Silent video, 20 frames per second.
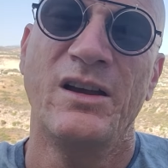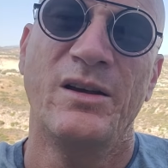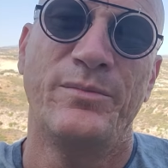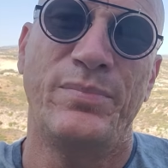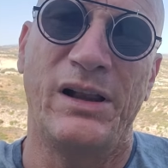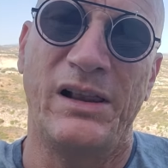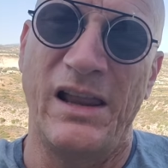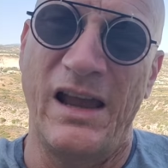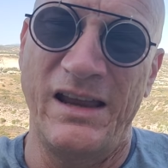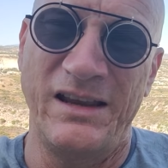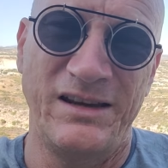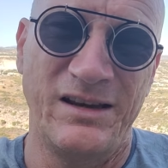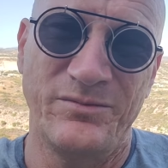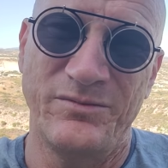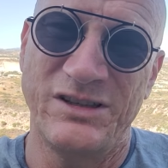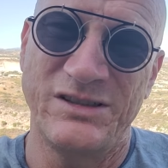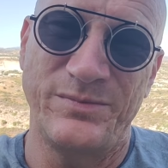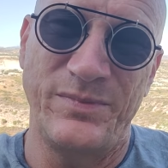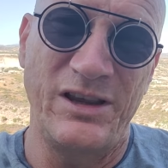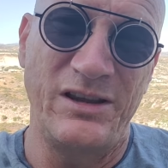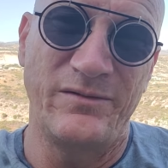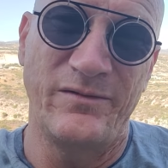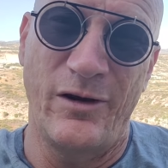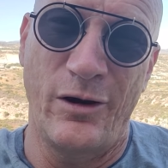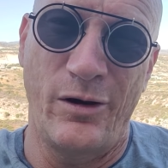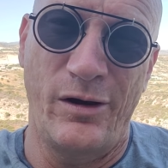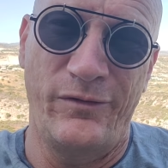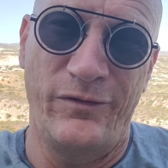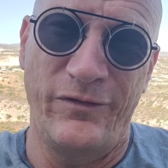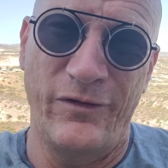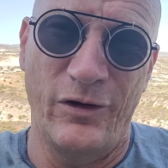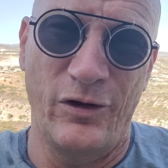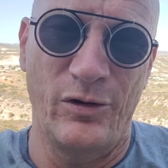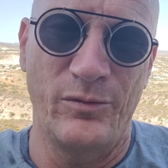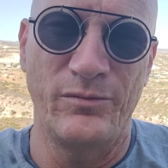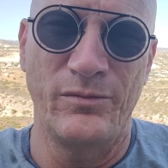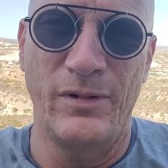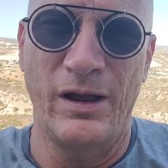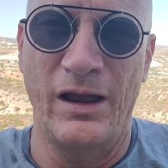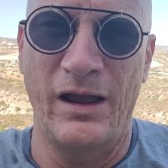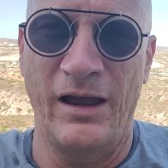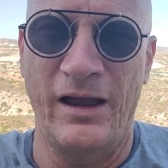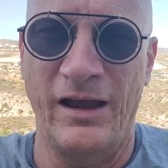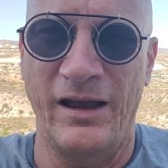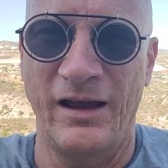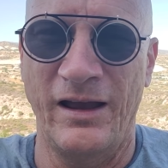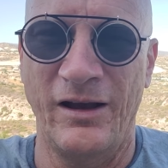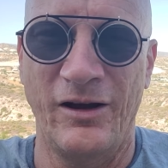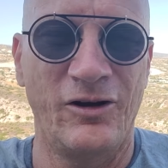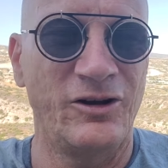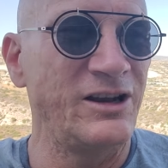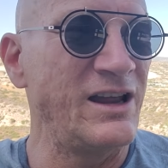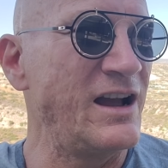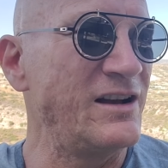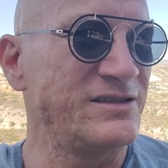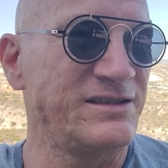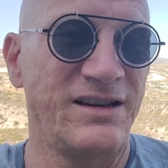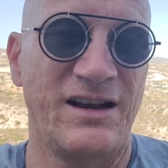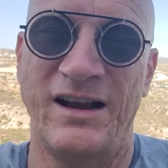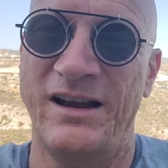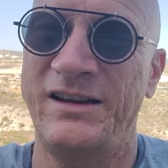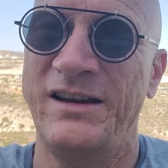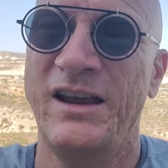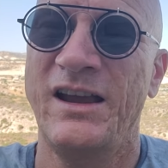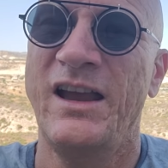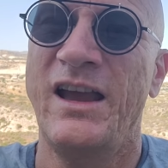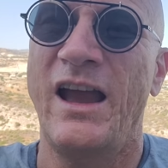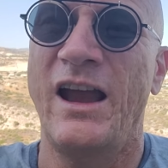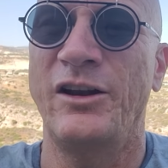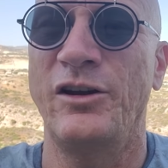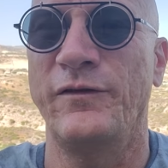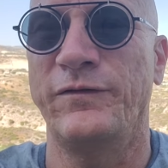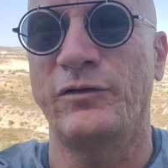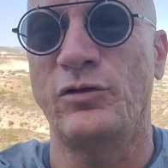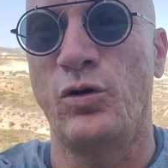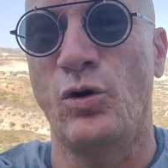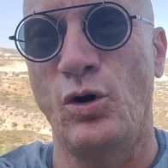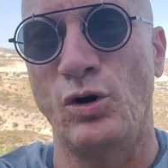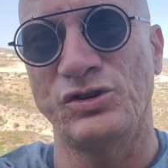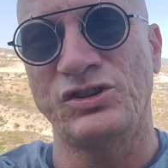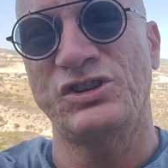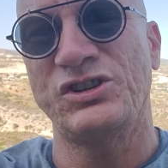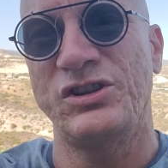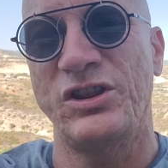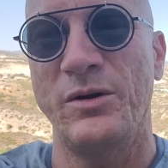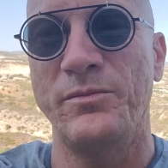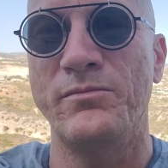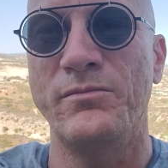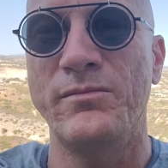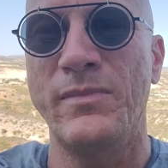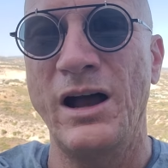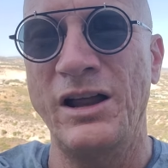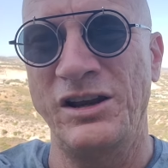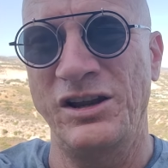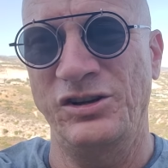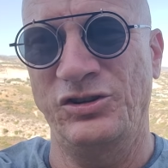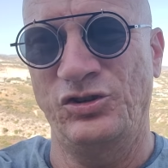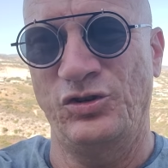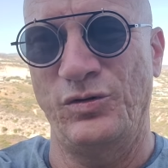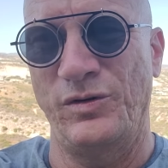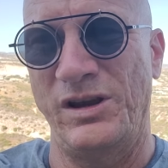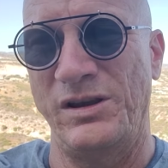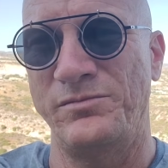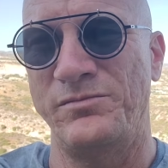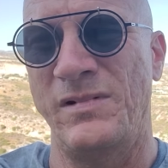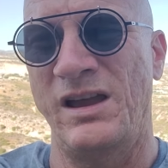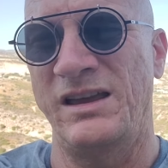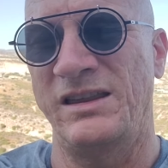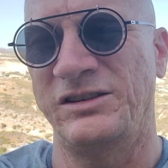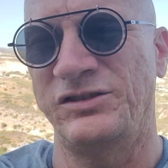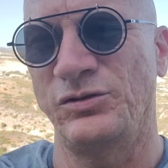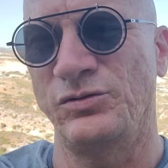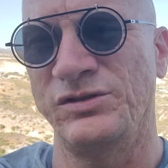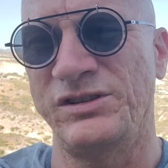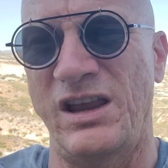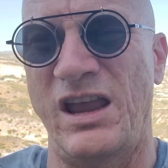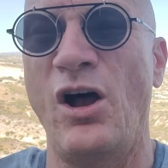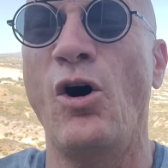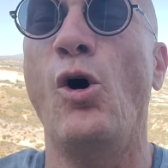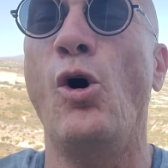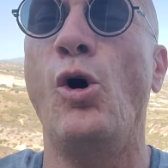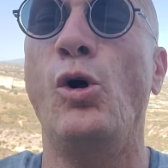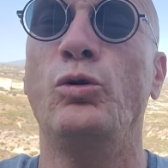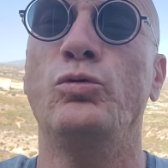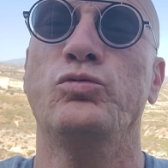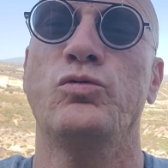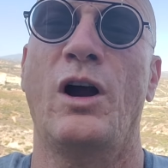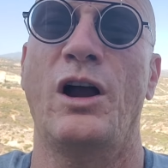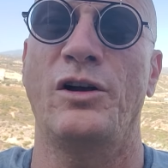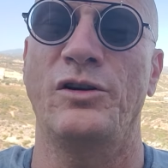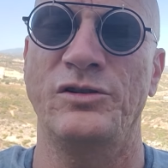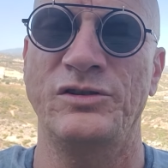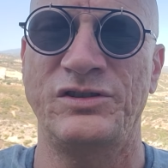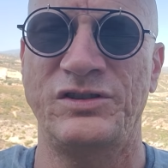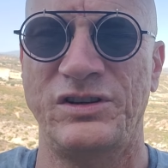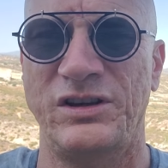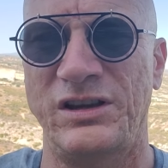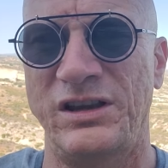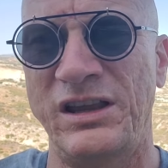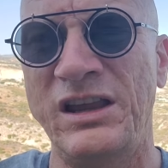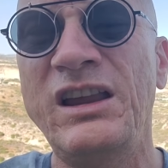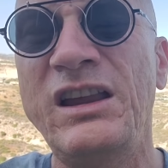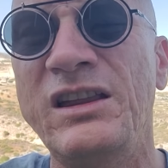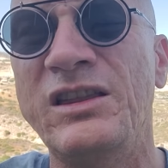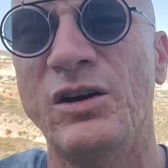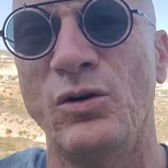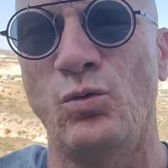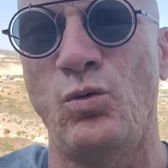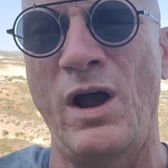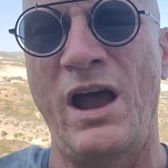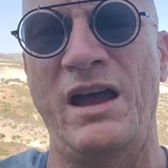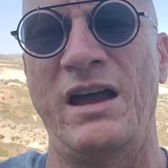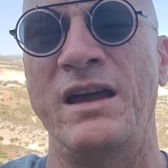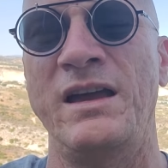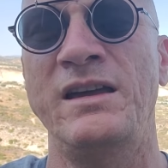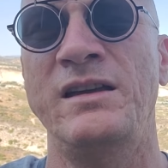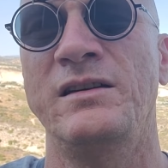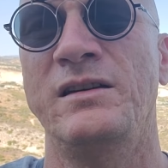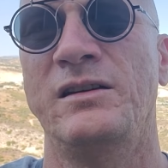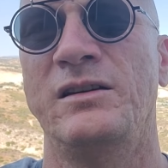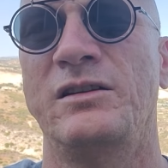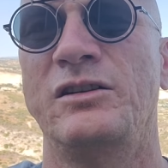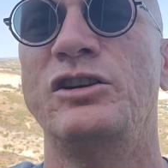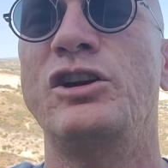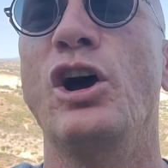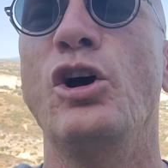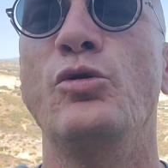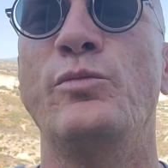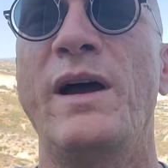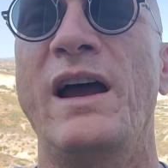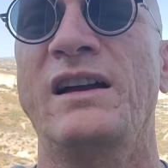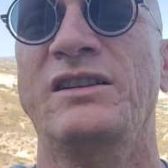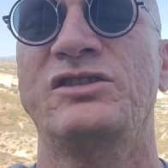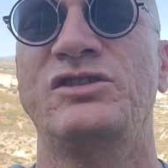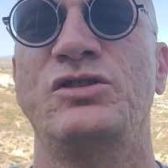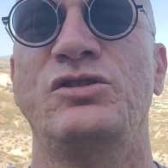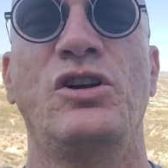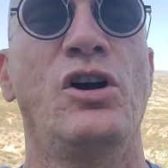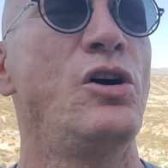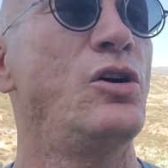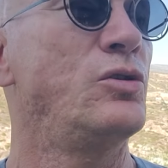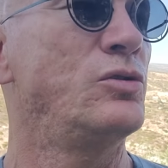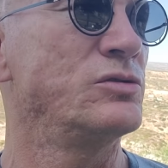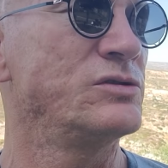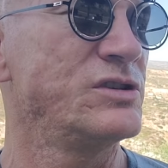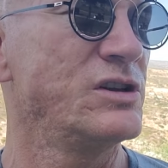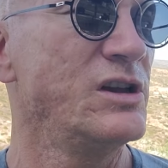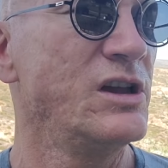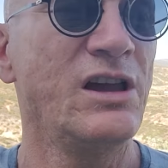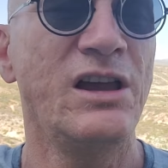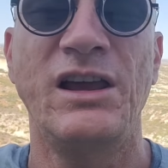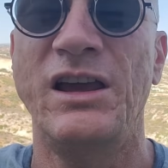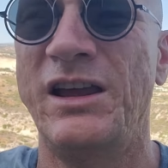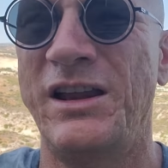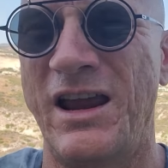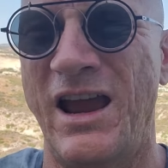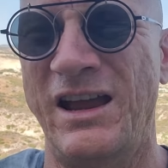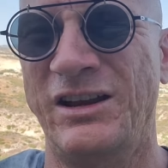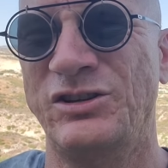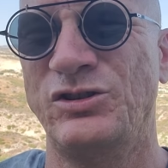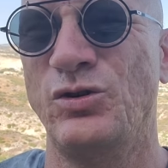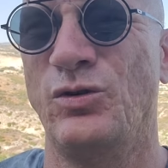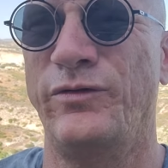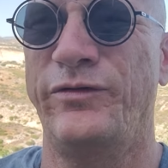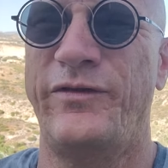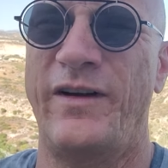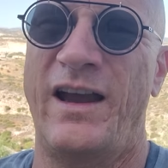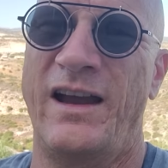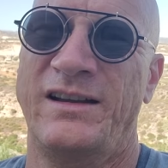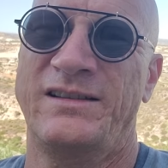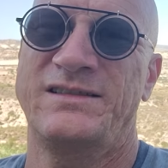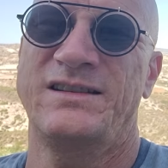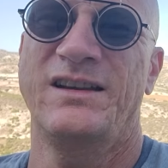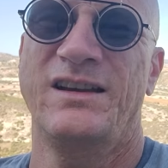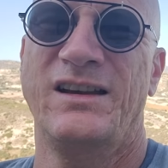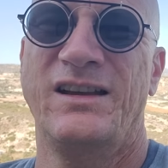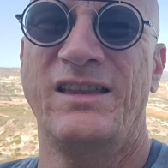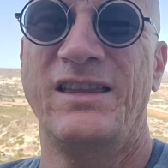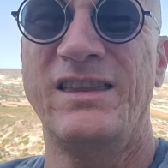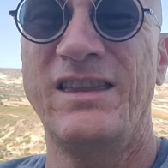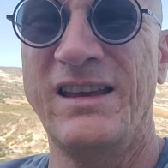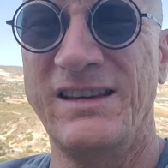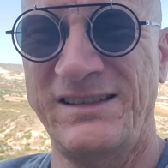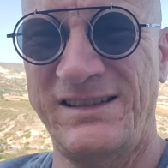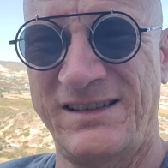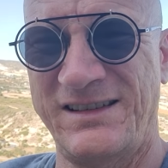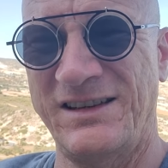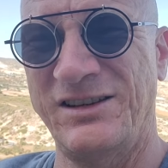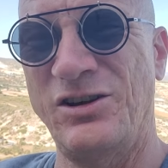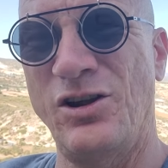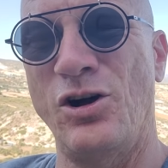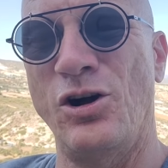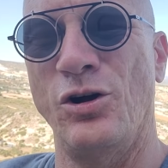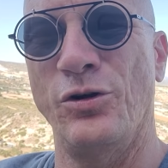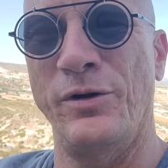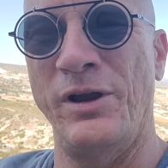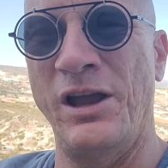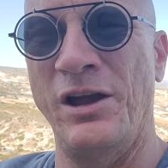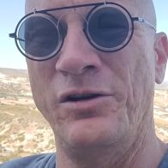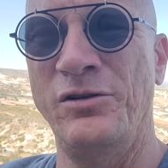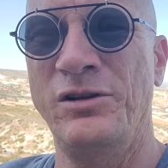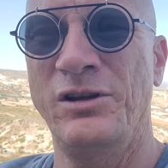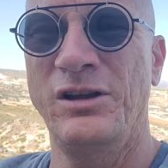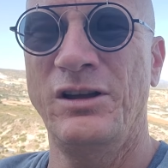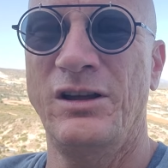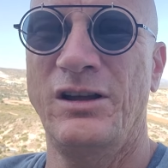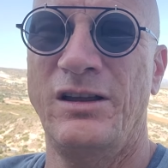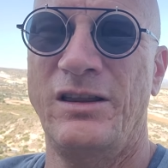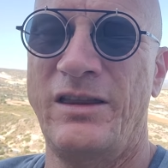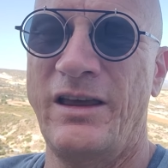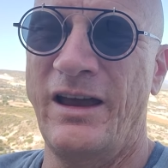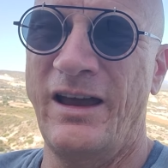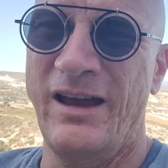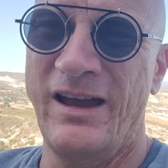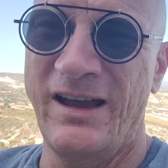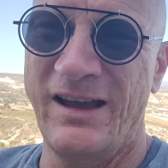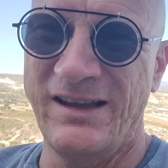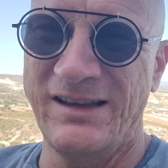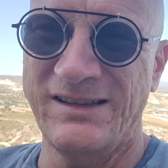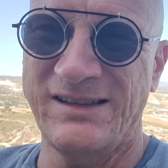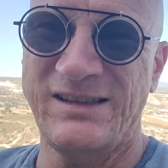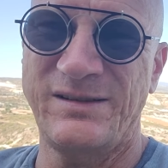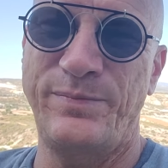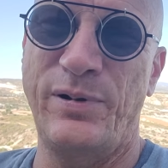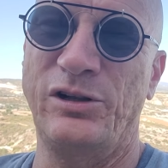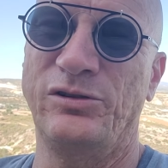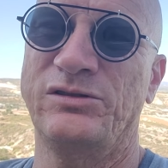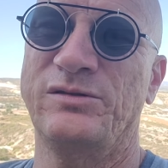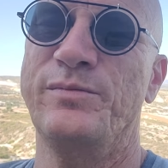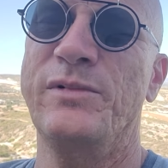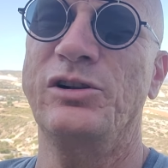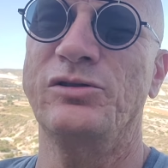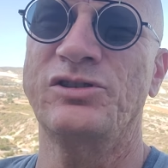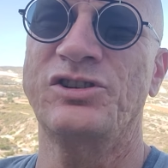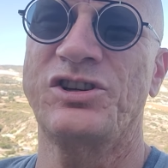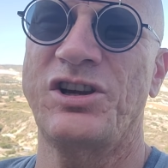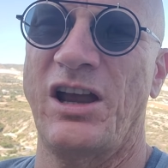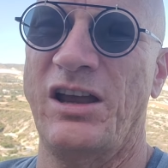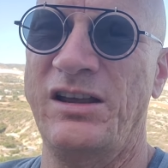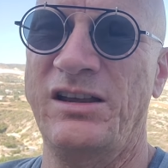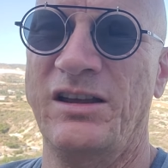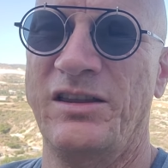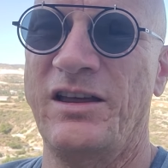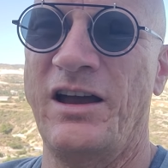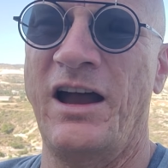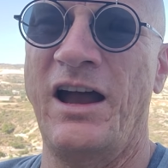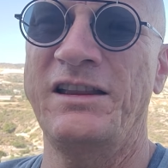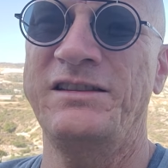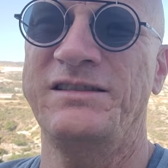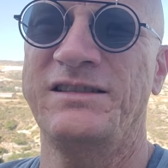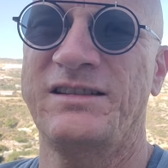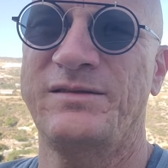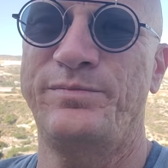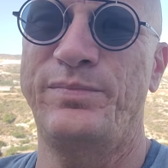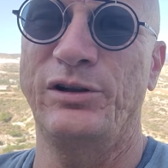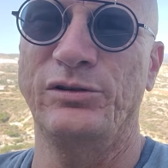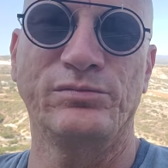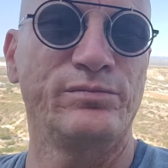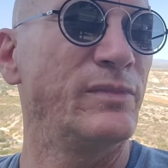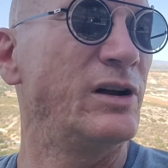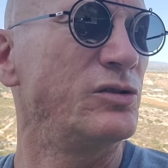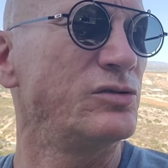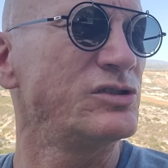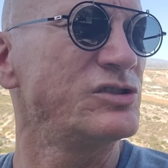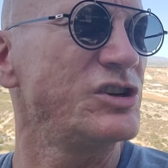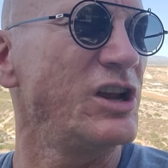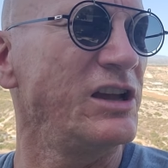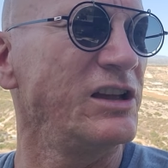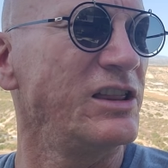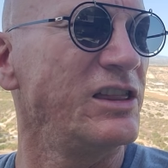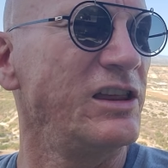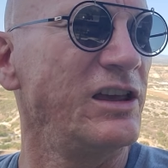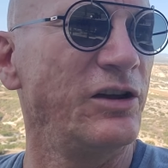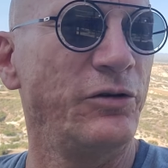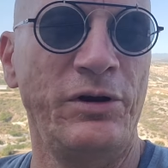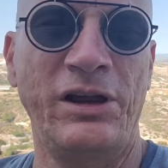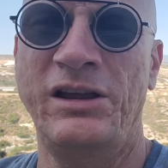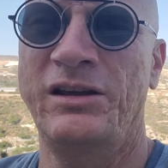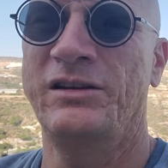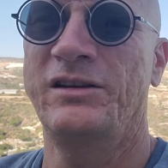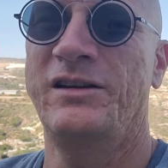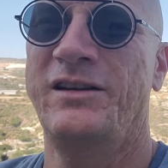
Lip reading: Palladium has been very firm on our side. And of course, the monetary metals, all roads, either way, go back to gold. In actual fact, this scenario, the spilt milkshake, the Hunt spilt milkshake theory,